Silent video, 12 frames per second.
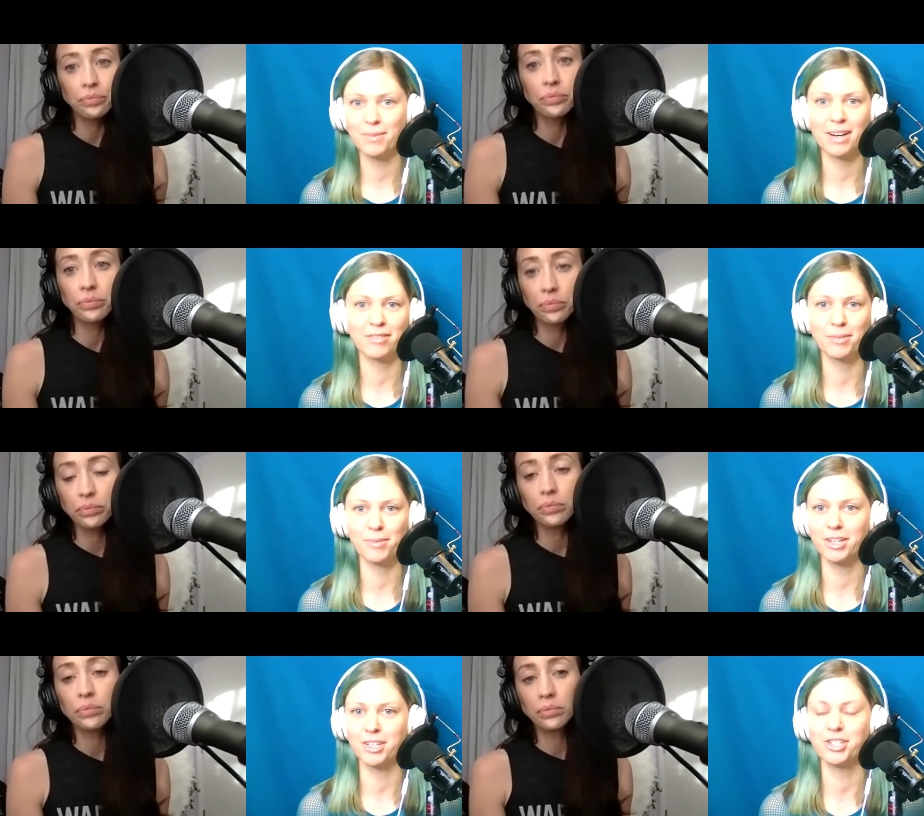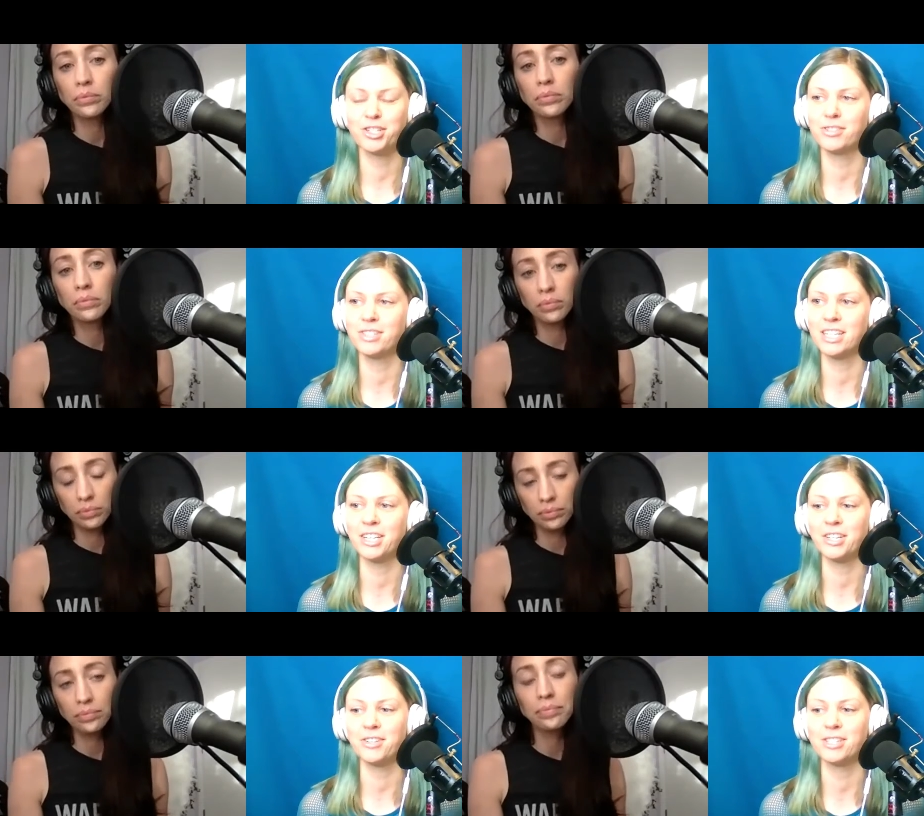Speaker 1: whatever word you choose
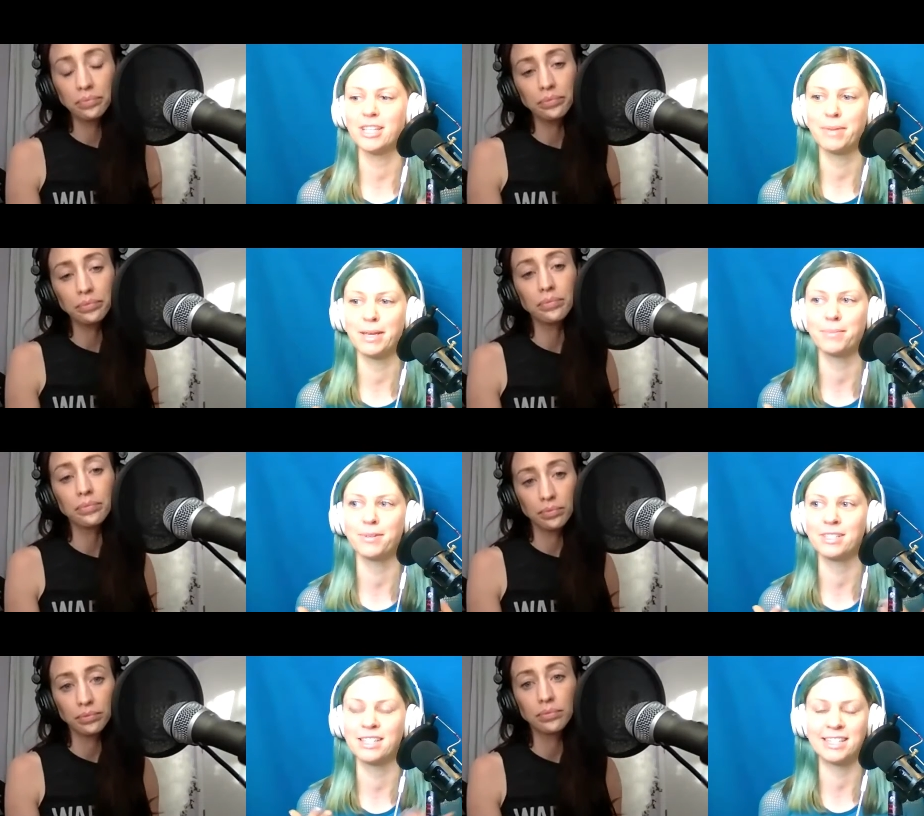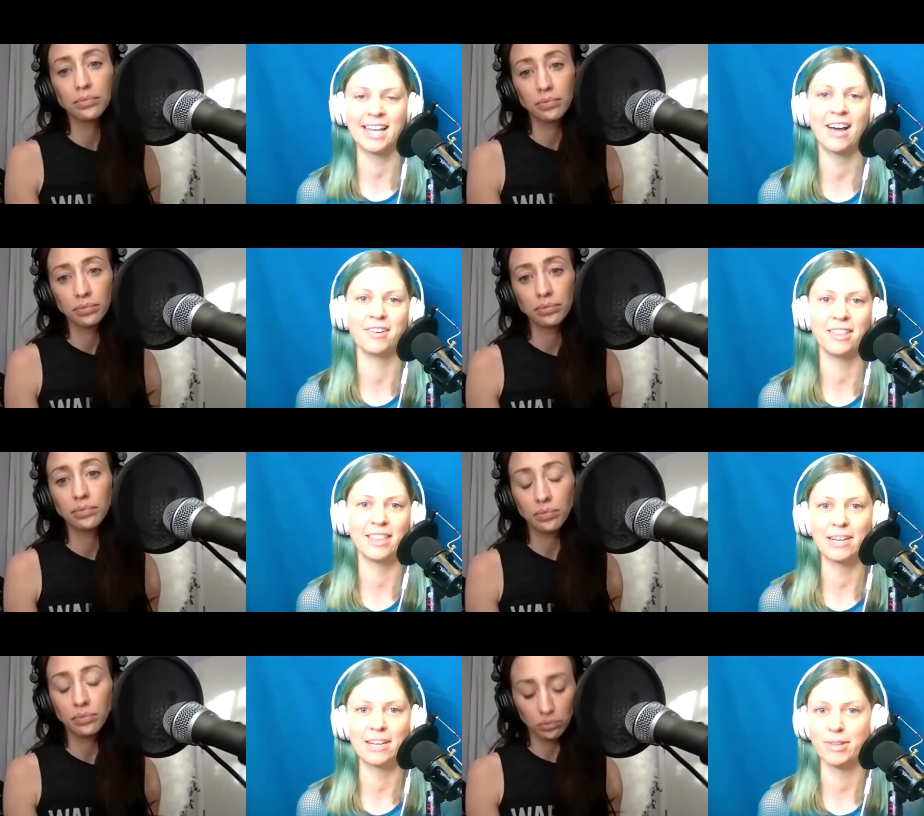to use, some people sit down
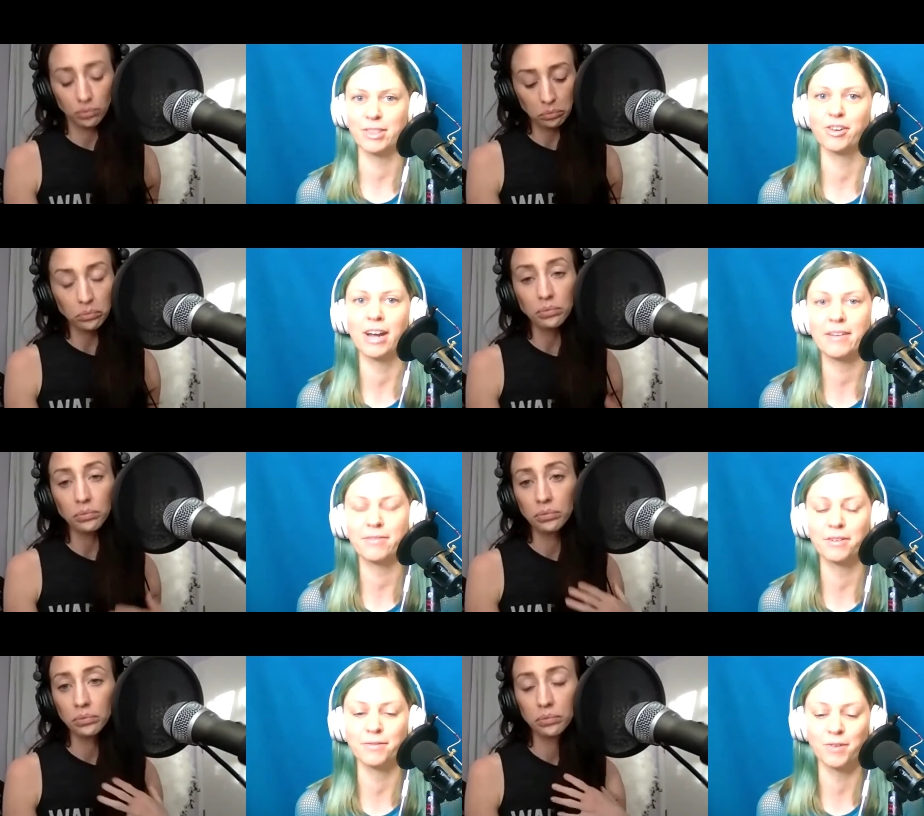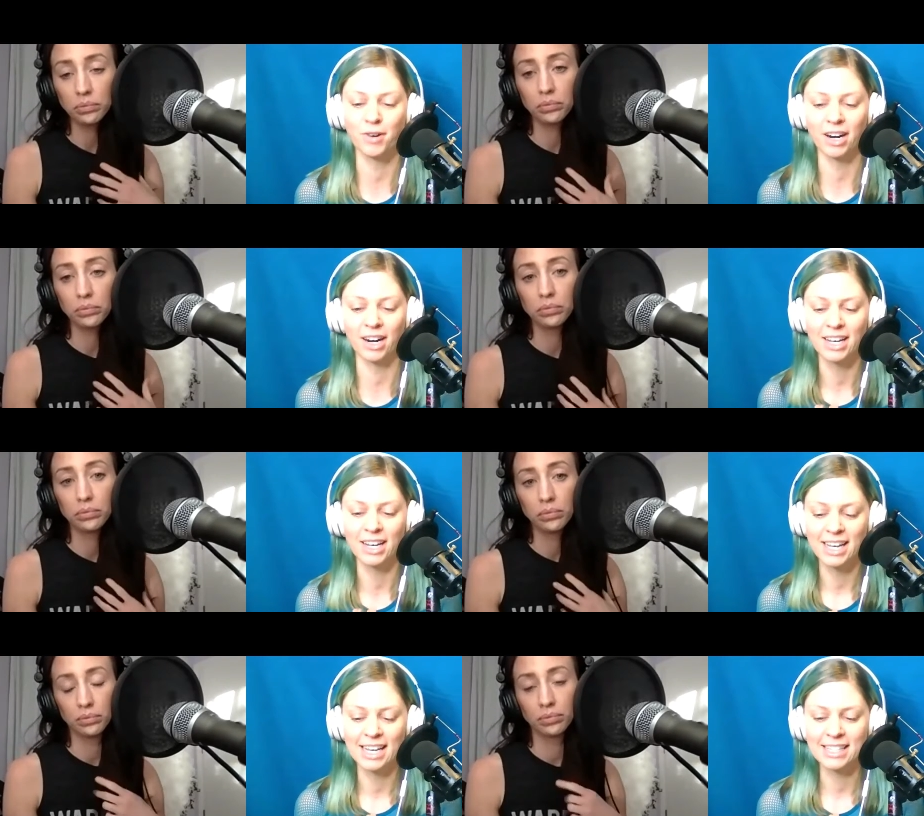and think of what they're grateful for.
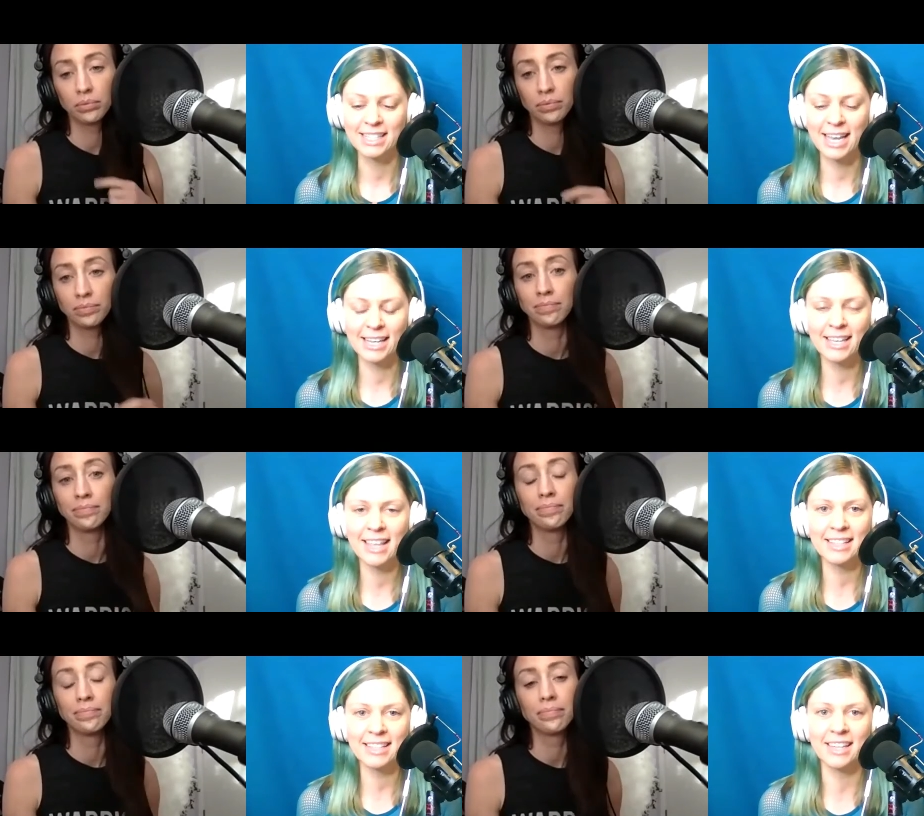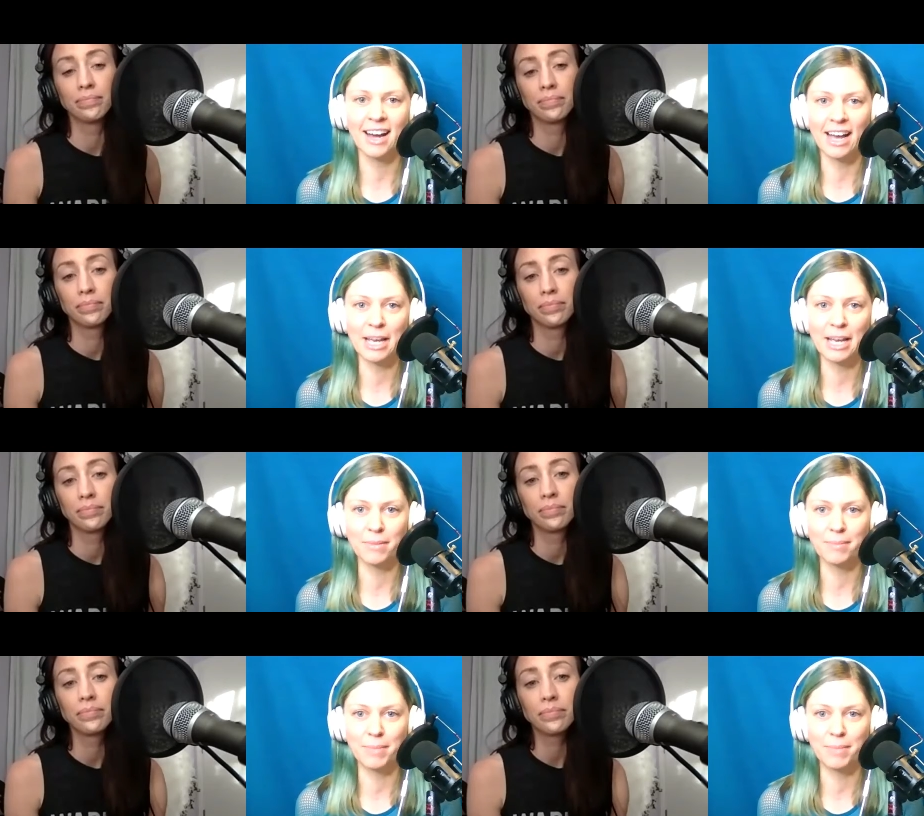Mm-hmm. Taking that
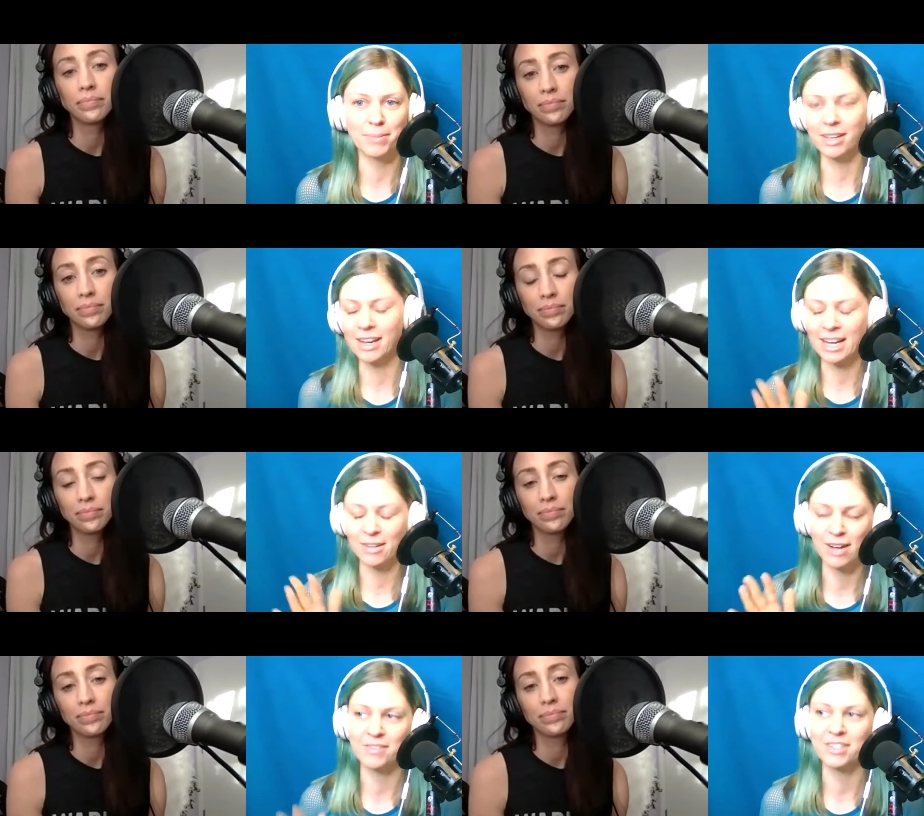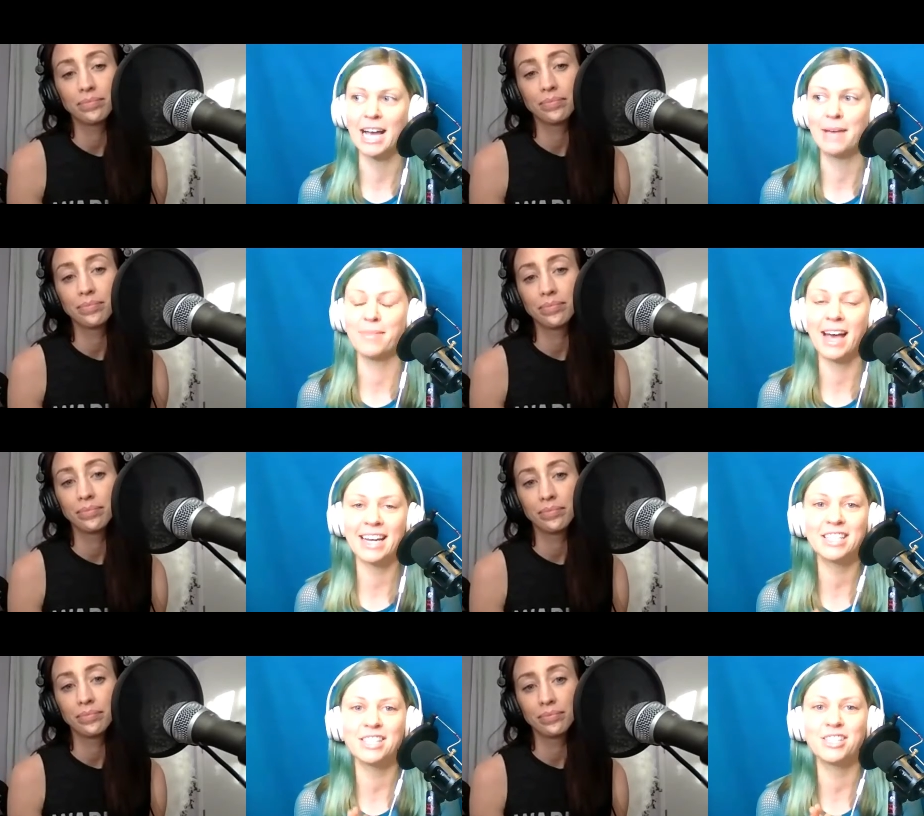time, people like, I don't have time.
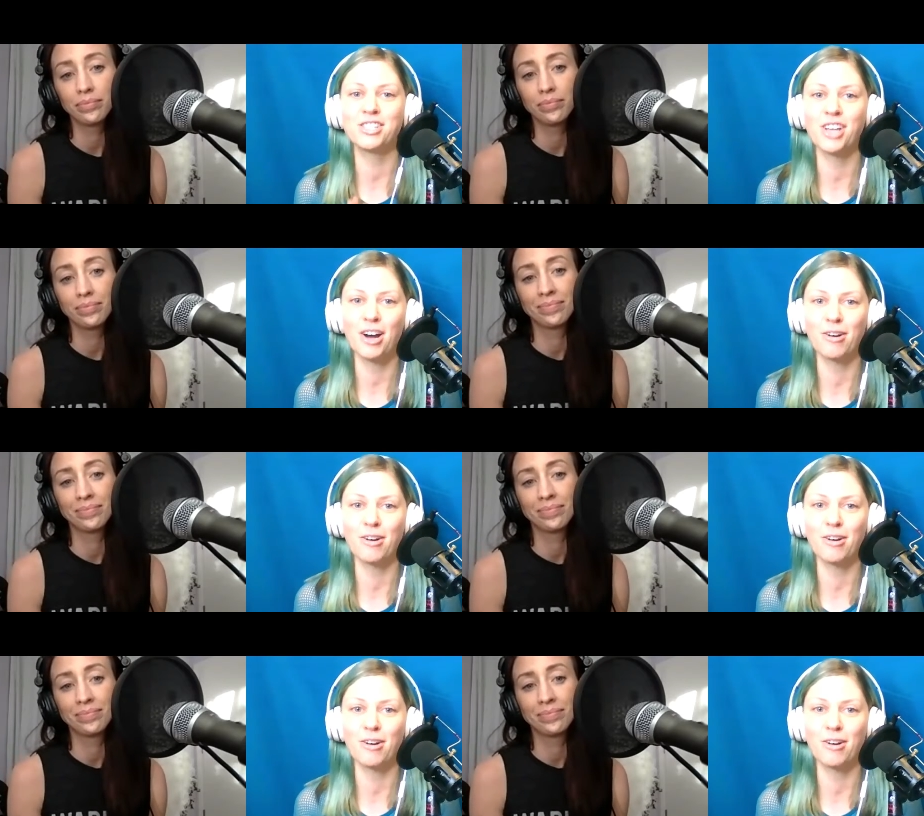That is so